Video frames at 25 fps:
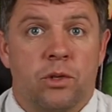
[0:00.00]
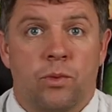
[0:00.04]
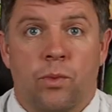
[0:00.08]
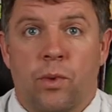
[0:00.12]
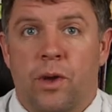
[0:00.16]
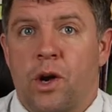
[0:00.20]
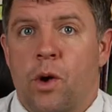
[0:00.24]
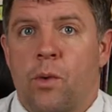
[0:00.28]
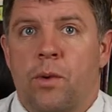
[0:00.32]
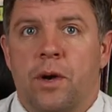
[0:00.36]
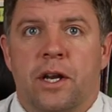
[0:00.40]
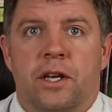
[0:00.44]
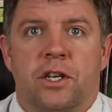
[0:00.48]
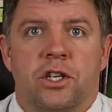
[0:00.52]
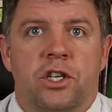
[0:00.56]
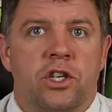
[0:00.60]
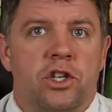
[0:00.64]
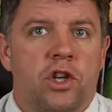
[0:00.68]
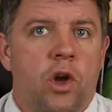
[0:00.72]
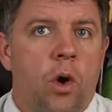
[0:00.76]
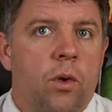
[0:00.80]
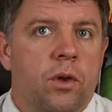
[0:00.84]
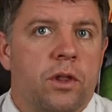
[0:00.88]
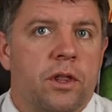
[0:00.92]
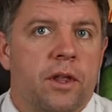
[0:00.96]
so we don't need to
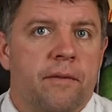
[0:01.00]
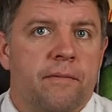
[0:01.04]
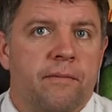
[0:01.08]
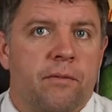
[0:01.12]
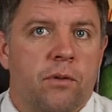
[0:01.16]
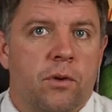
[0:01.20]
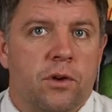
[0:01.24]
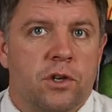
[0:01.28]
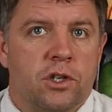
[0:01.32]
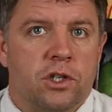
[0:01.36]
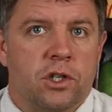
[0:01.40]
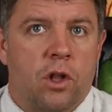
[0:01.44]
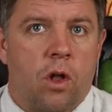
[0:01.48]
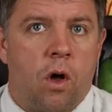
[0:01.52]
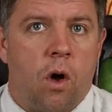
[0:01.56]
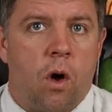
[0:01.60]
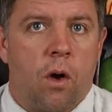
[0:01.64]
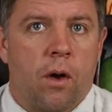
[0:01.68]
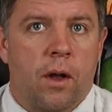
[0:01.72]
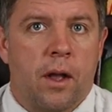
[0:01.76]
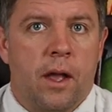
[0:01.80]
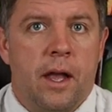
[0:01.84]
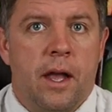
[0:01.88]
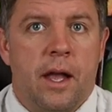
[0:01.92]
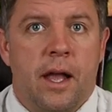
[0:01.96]
soak them for as
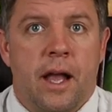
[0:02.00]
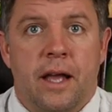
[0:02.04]
long,